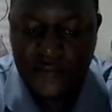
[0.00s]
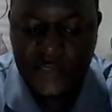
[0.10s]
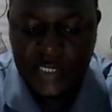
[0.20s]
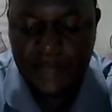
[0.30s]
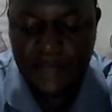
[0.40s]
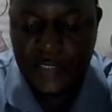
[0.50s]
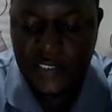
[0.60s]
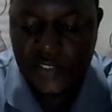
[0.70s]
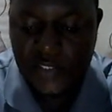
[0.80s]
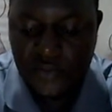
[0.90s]
keeping
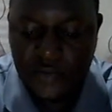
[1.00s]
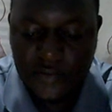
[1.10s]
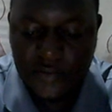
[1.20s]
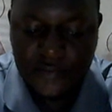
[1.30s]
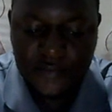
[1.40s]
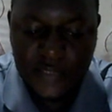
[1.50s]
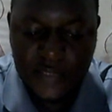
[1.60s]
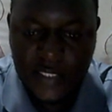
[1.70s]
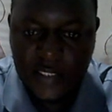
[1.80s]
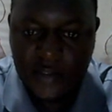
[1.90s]
in school.
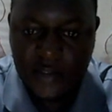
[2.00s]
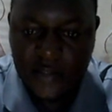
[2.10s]
Okay,